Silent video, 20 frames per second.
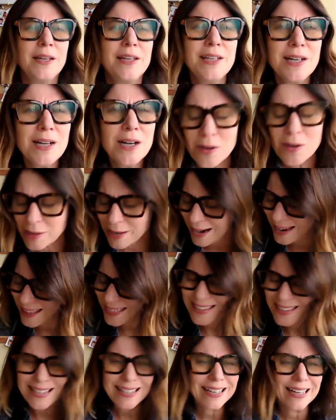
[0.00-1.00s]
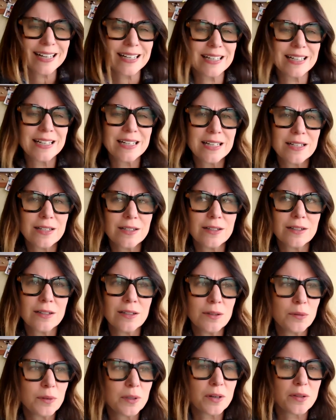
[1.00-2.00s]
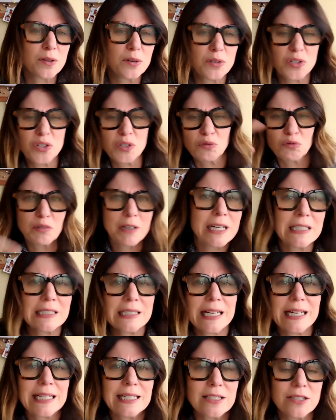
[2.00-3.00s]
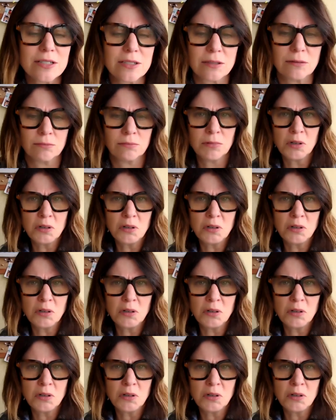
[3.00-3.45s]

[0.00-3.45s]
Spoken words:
I think I need one of those ring lights.